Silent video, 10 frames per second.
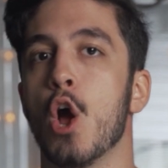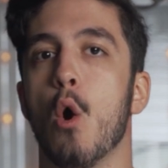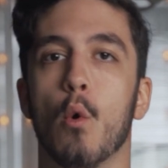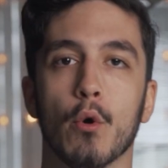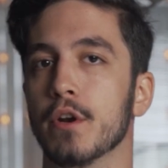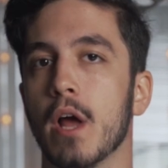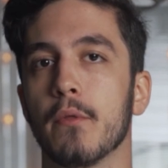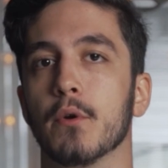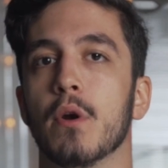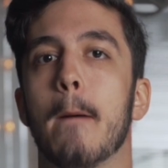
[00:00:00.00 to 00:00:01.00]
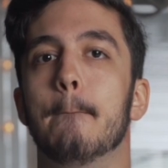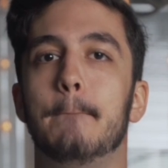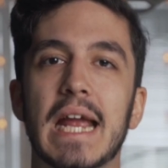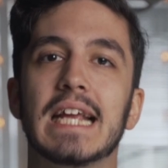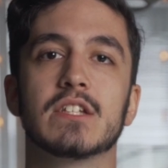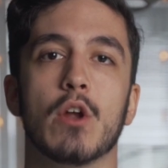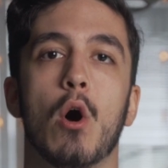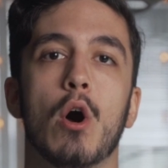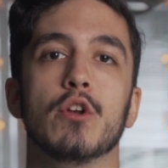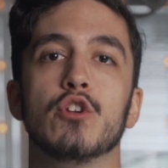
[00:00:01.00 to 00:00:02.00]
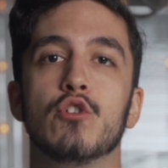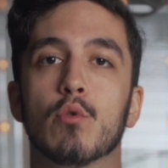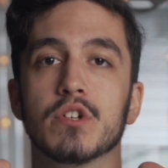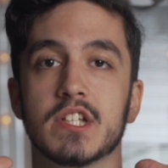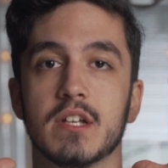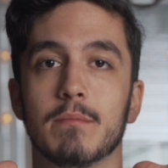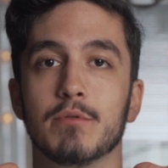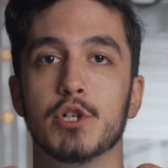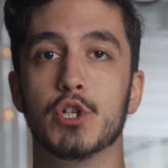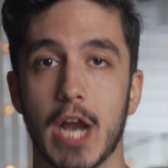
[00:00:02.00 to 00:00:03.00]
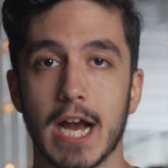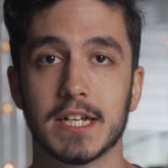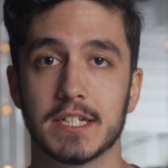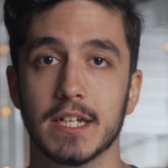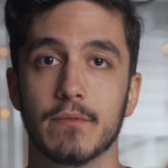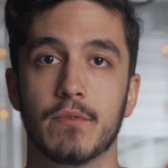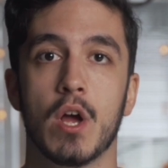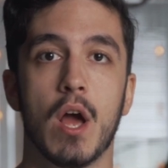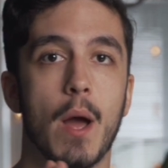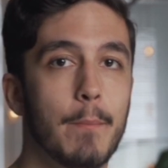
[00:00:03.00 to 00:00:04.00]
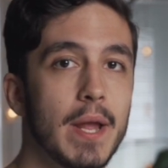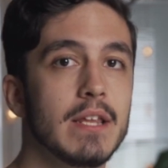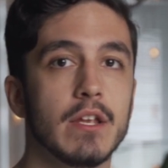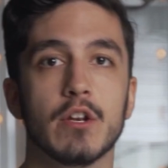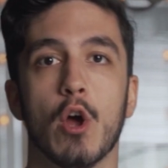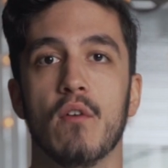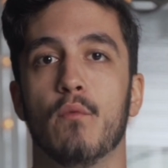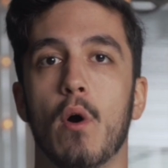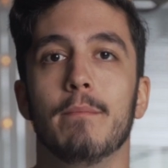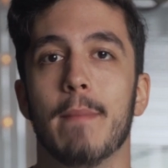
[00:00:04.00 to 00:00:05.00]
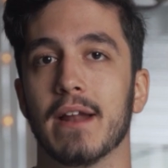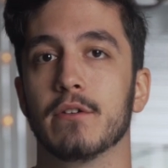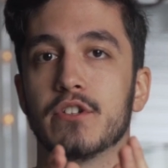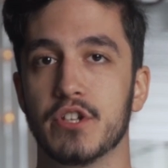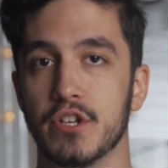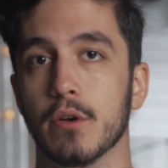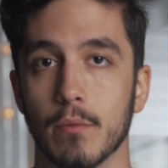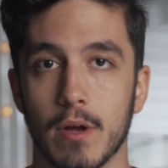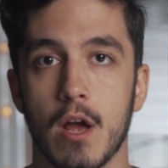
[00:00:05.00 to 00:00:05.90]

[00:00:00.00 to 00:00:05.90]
or another based on your subjective opinion of what matters to you.